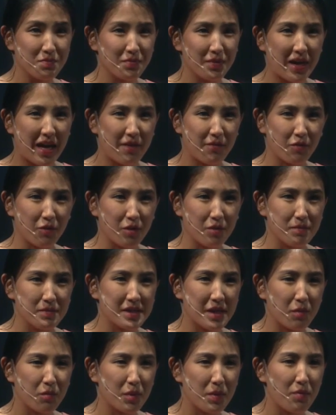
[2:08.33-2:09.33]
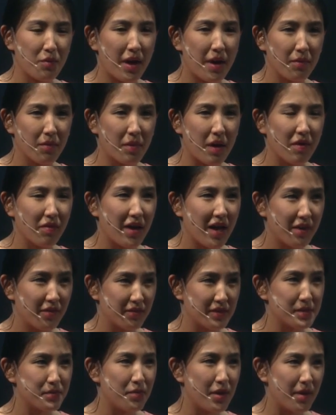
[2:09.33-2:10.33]
platforms that a lot of
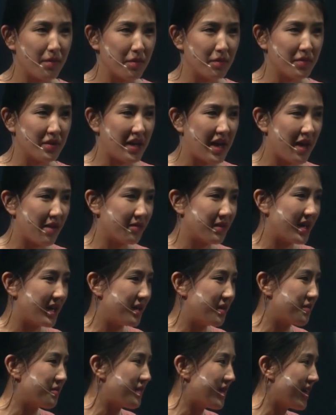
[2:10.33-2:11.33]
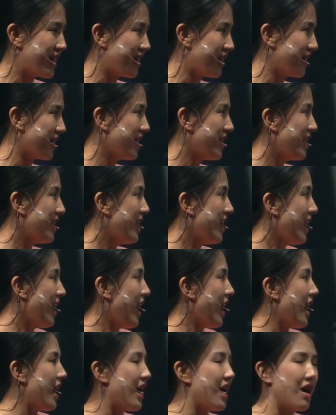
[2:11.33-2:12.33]
us probably have kind of a
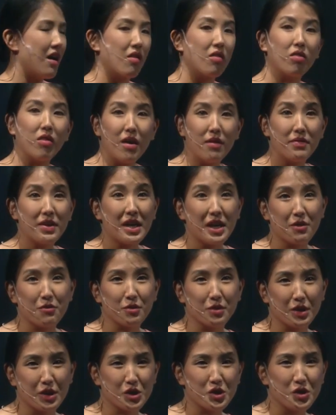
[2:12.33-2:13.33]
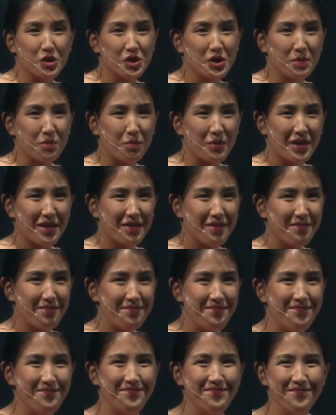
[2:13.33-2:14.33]
love-hate relationship with
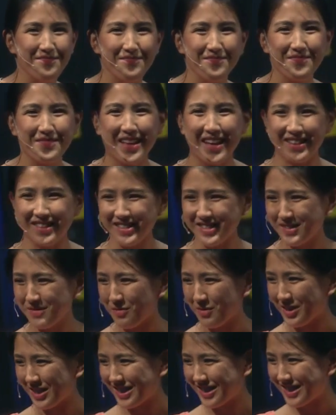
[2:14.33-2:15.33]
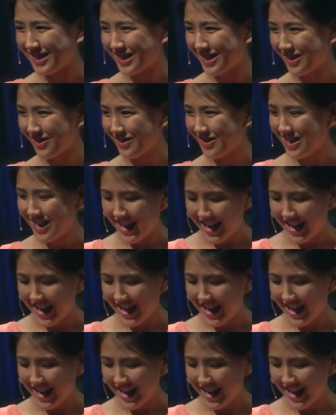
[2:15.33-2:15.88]
at this point. So